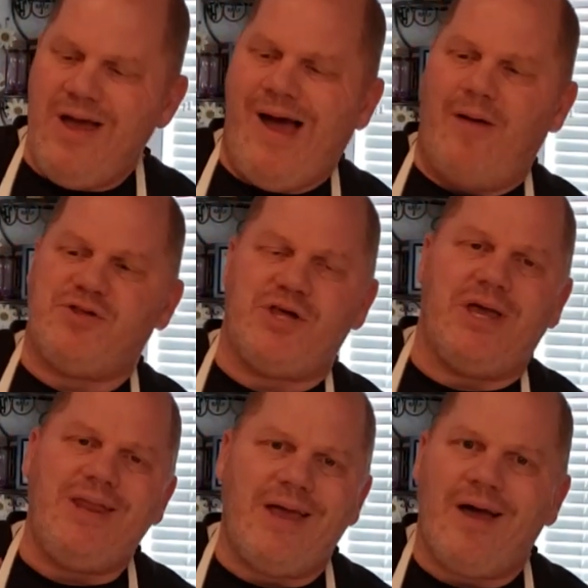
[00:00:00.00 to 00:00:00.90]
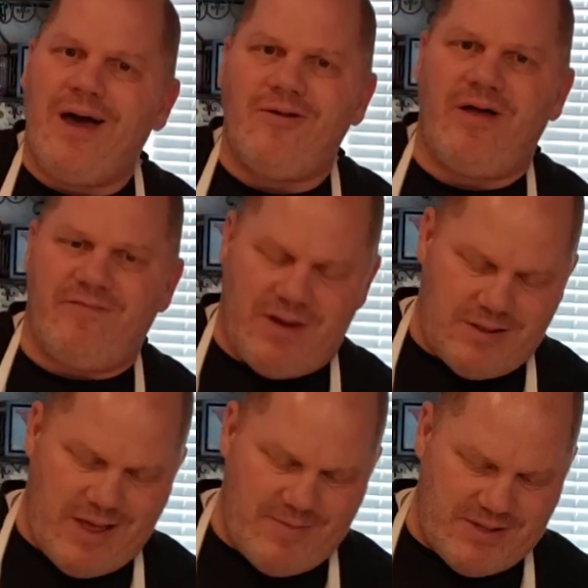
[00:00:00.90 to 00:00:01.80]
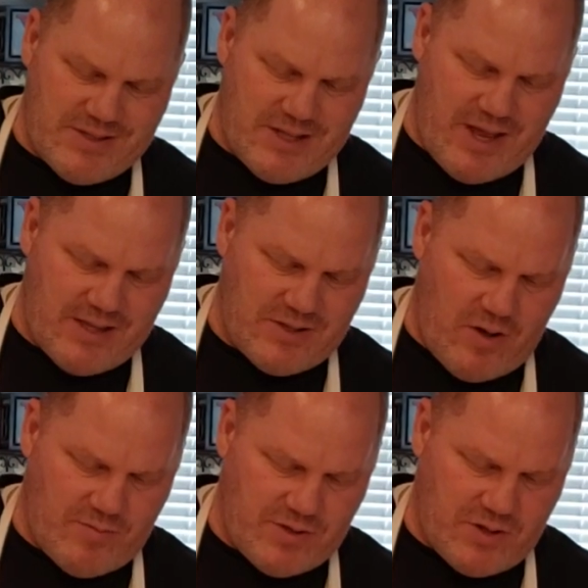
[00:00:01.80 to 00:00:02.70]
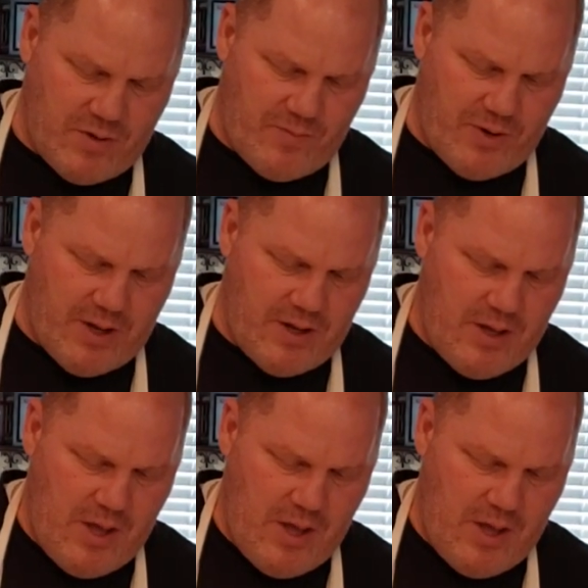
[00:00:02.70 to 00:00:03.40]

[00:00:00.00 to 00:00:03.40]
I'm cheating. I don't have any lemons today, so I'm just going to put